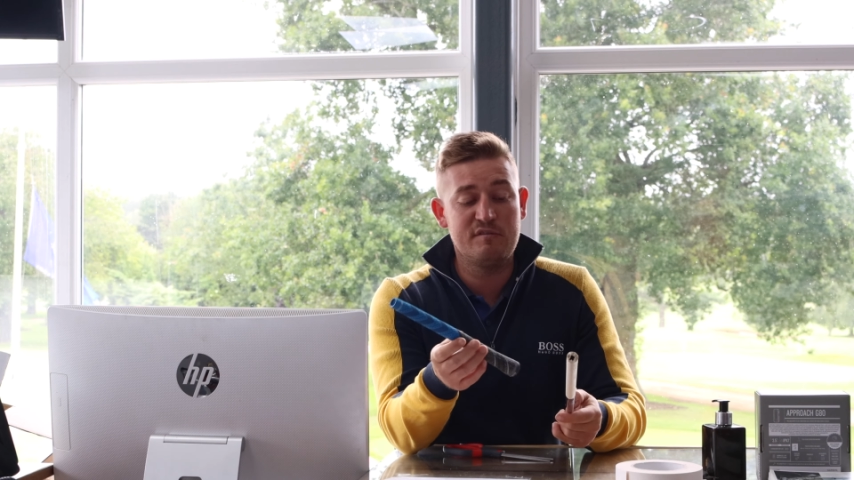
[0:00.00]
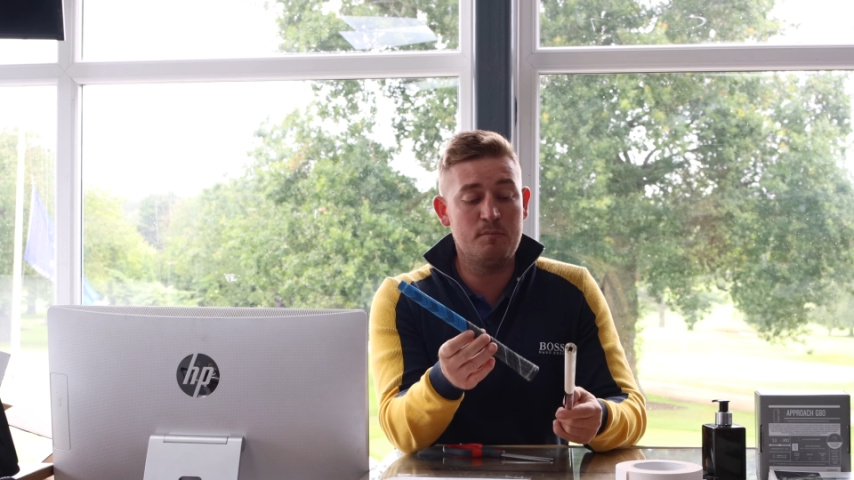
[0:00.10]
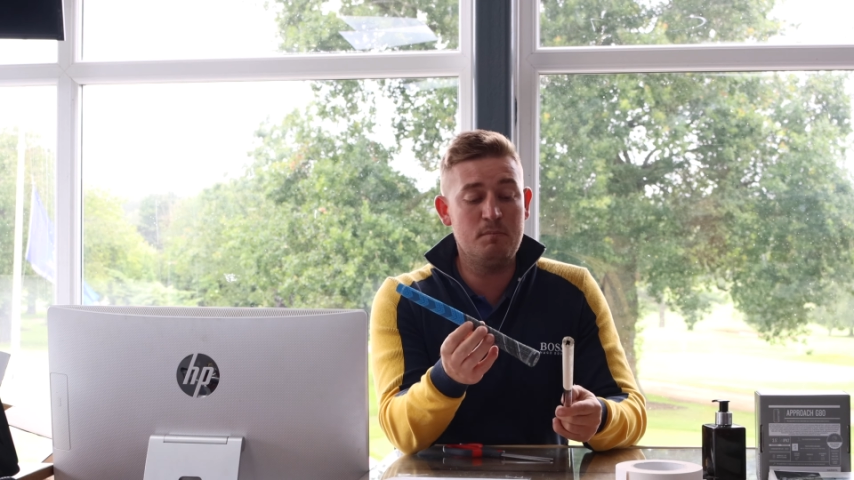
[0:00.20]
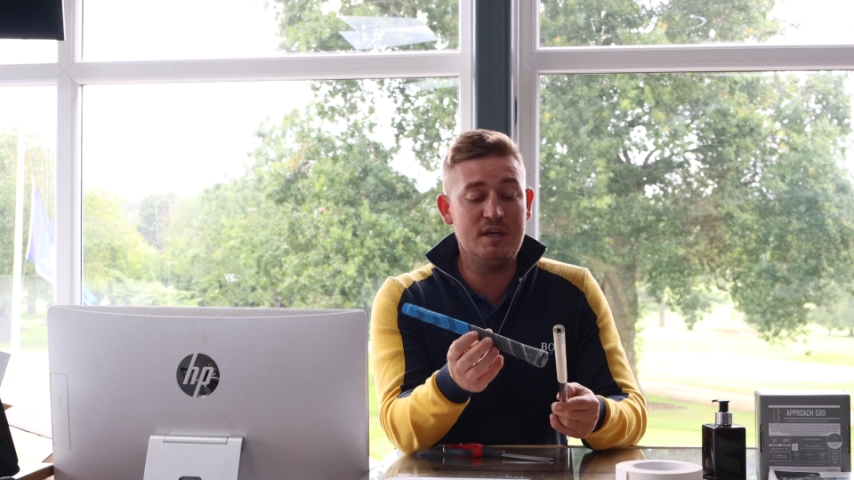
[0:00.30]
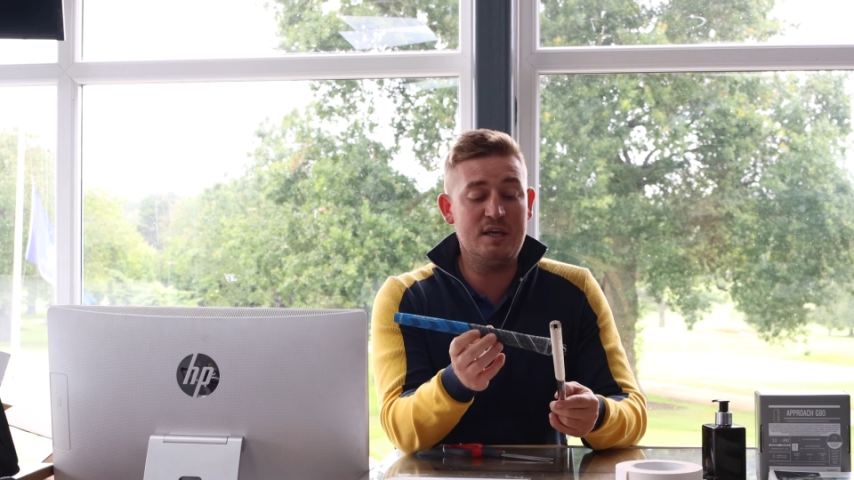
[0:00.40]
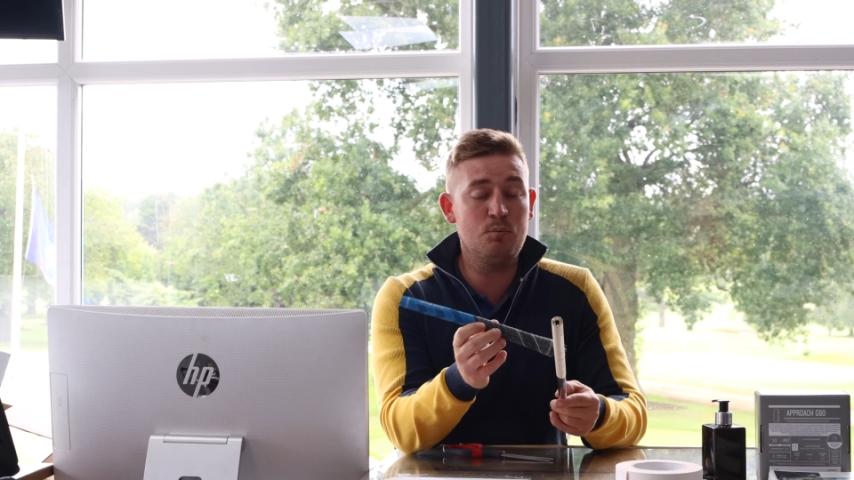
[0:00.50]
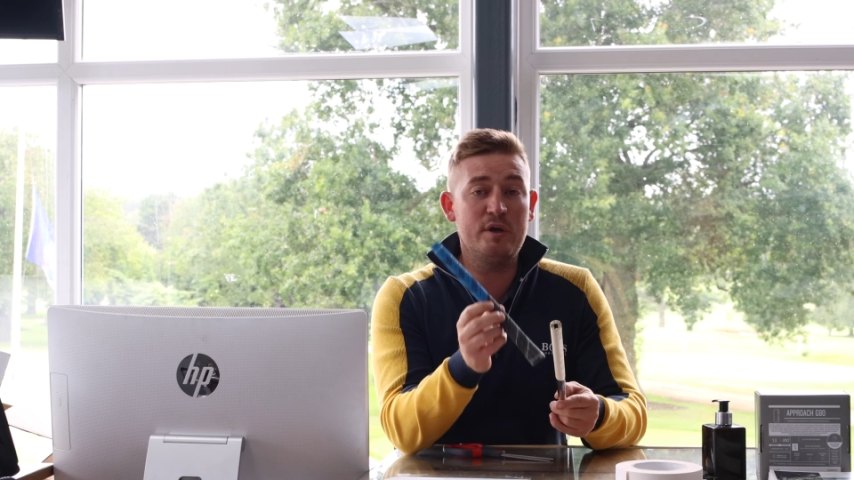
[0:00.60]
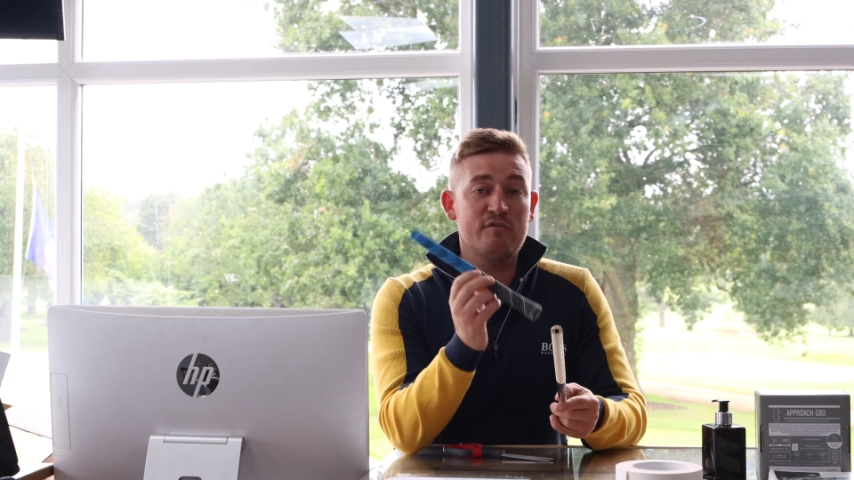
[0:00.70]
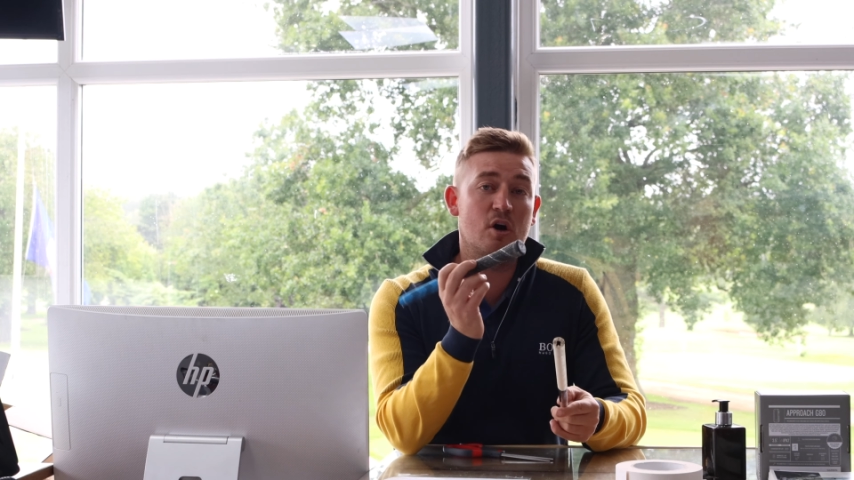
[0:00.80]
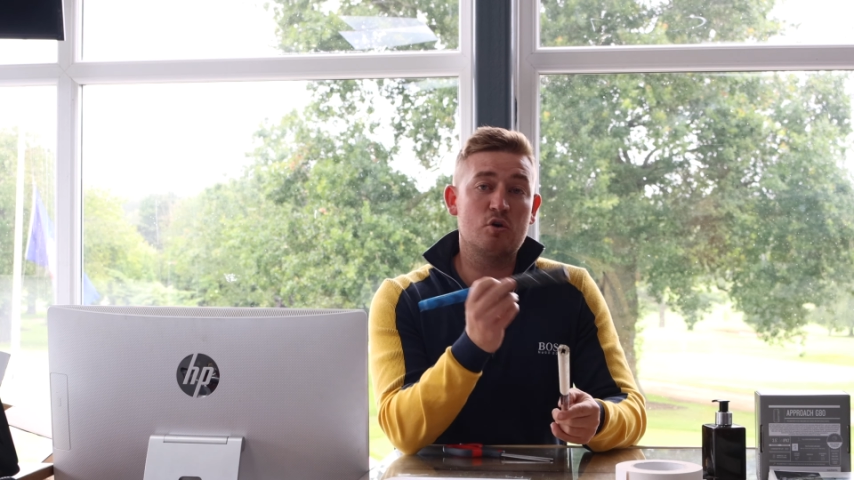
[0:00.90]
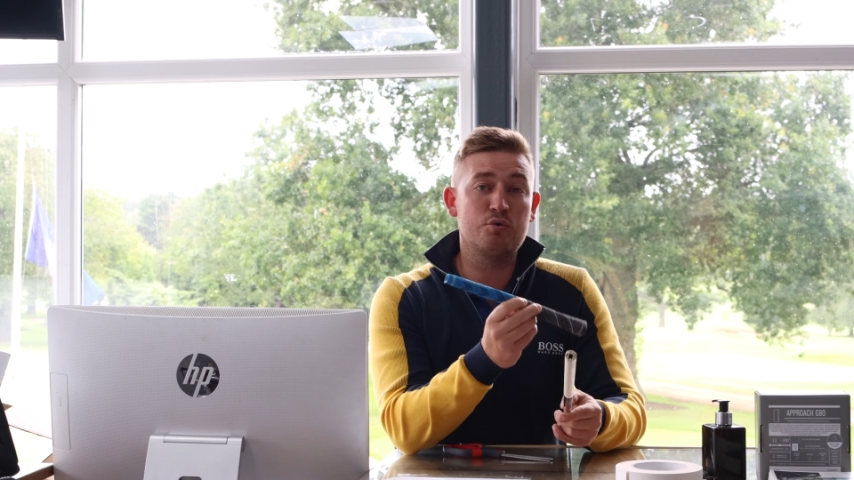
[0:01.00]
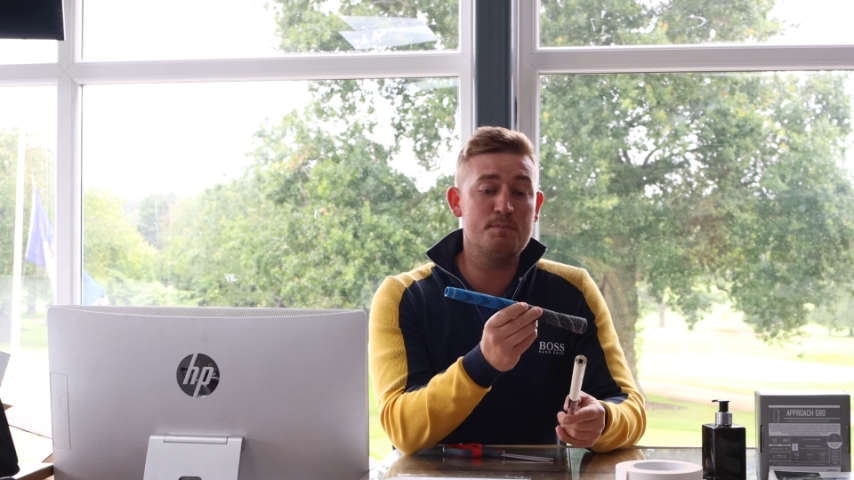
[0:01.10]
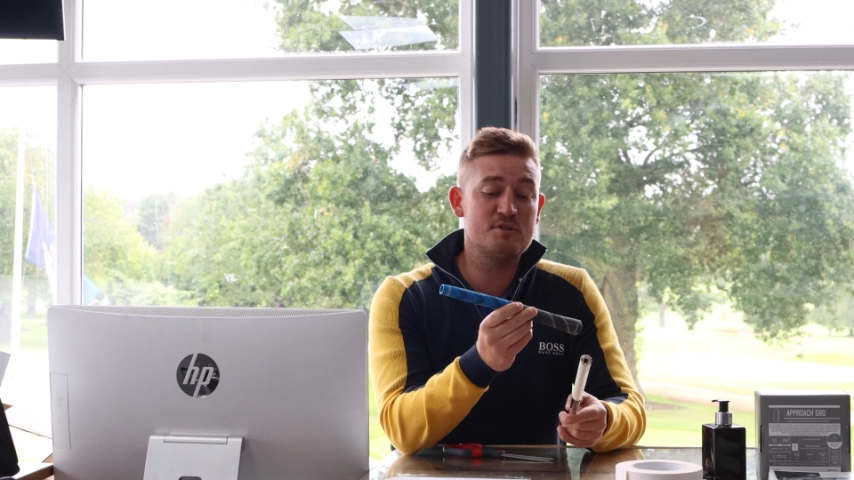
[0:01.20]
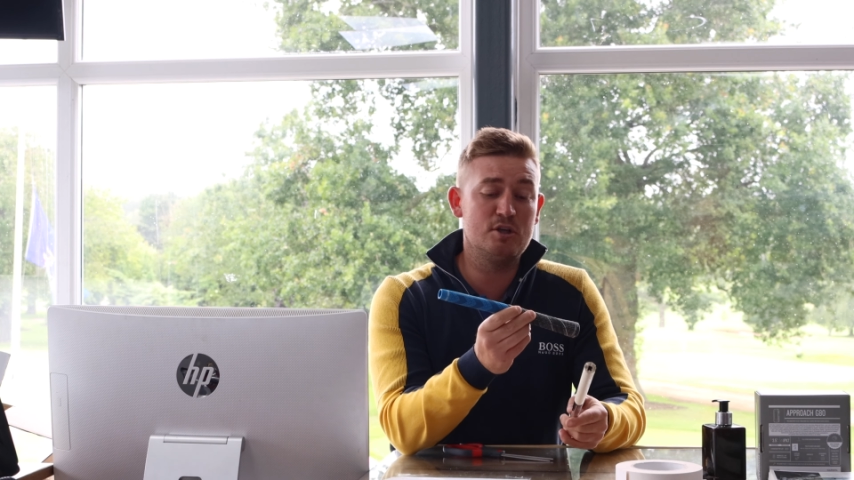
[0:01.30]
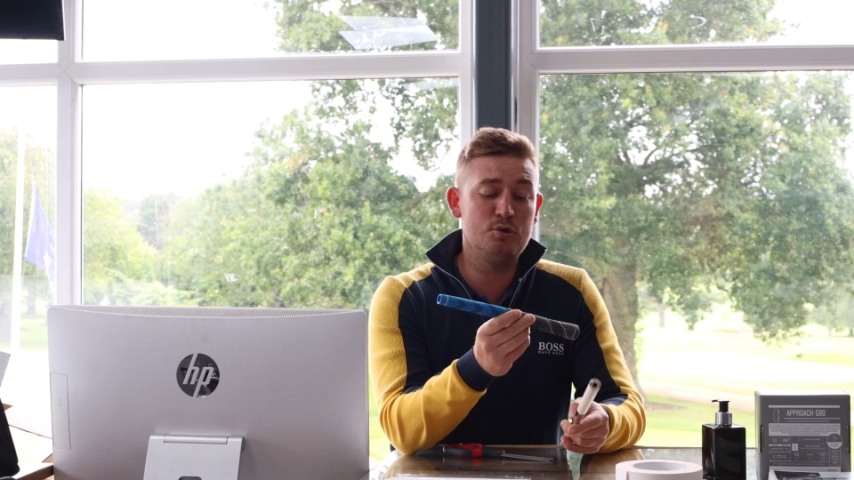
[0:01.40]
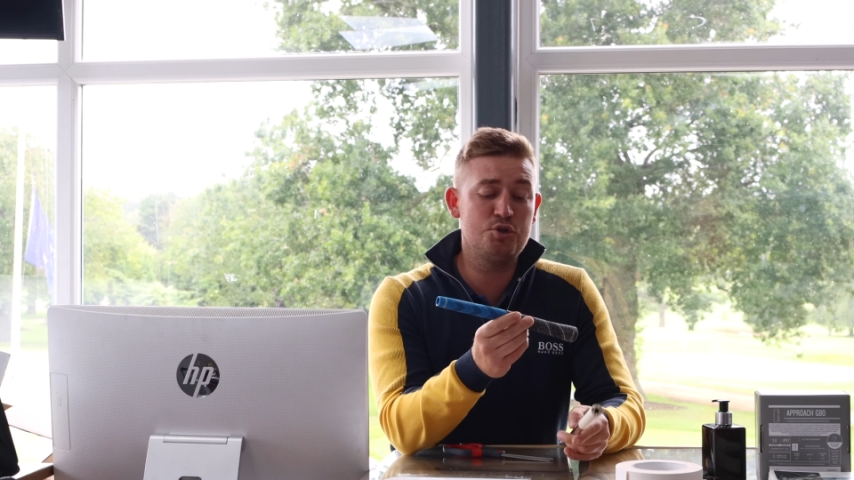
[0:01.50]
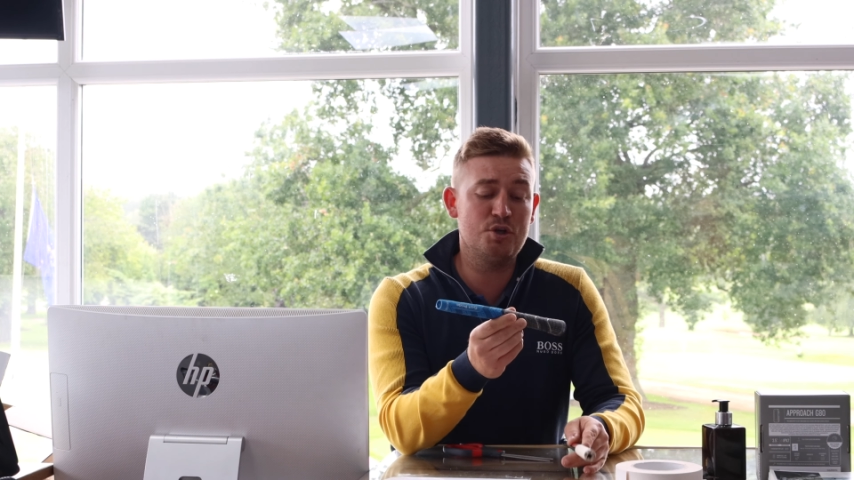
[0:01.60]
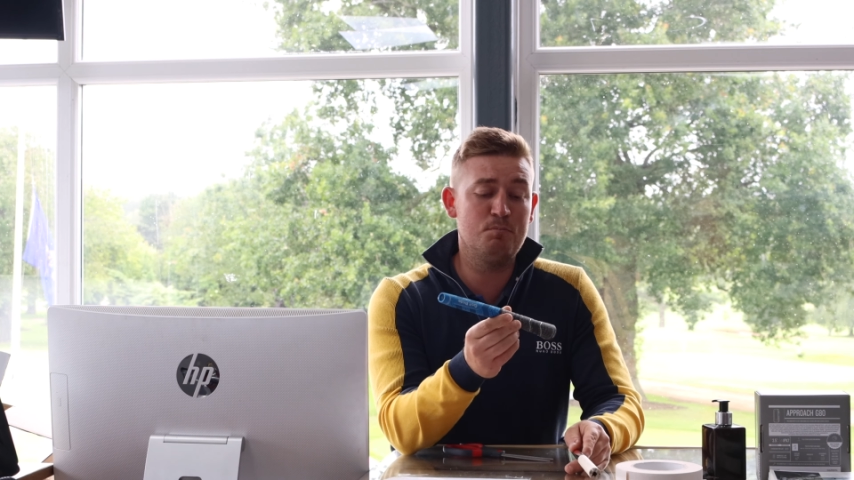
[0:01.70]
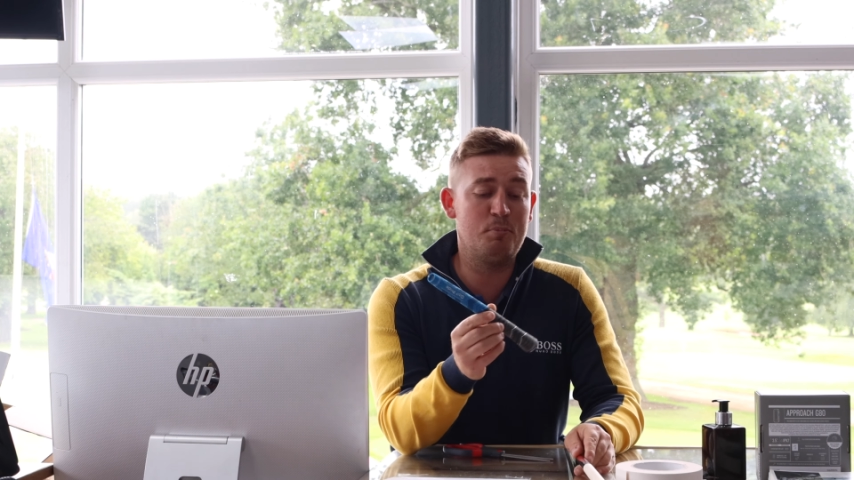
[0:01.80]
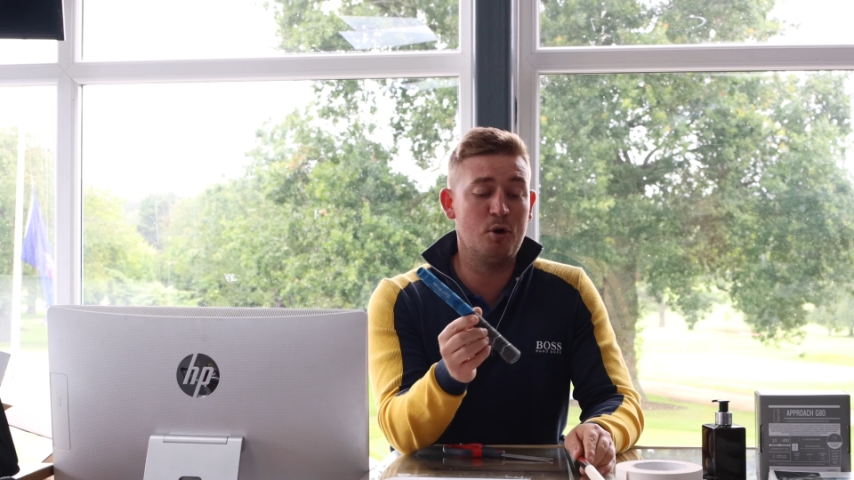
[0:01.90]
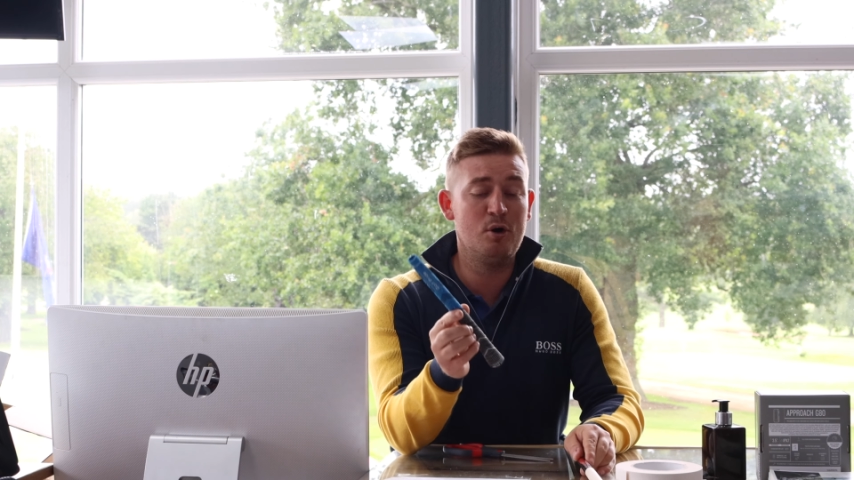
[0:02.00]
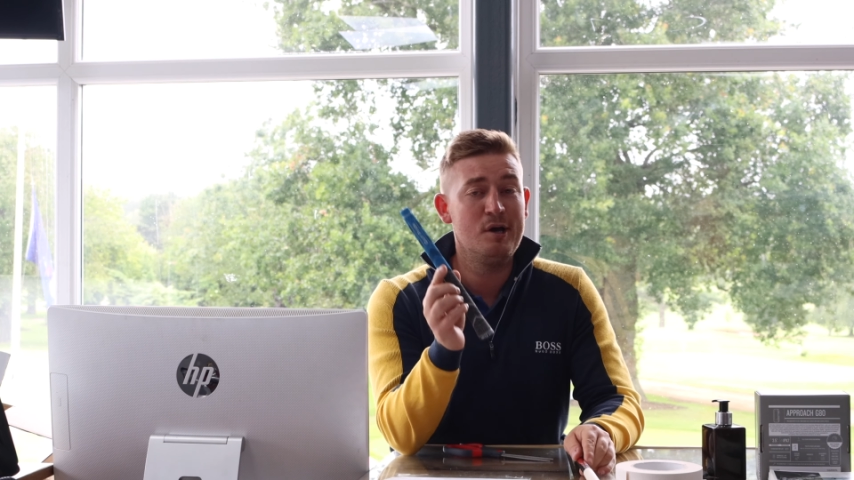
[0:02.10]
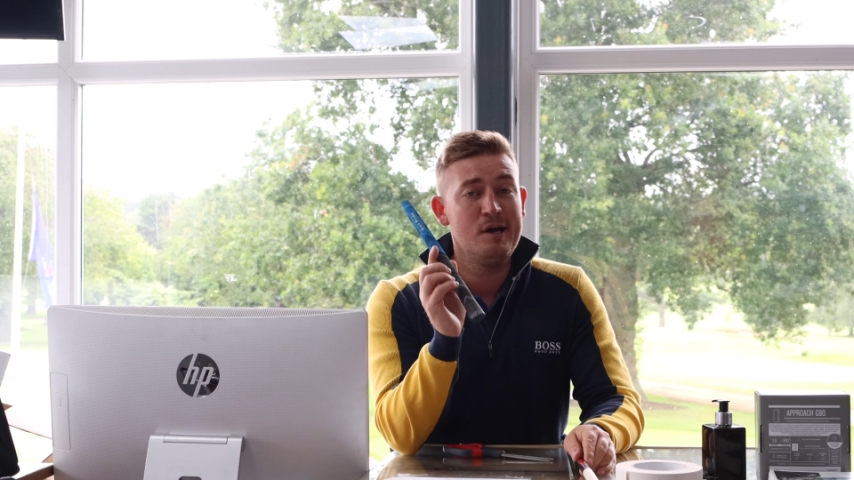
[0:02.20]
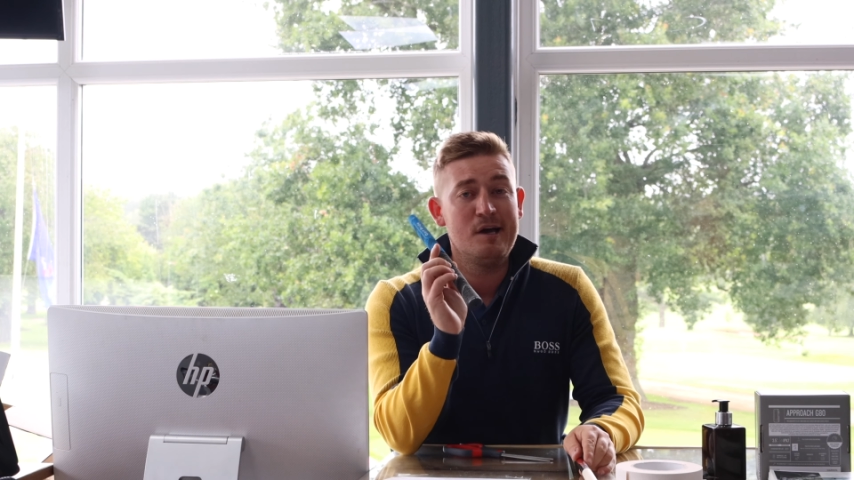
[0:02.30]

For me, we've got grip solution, but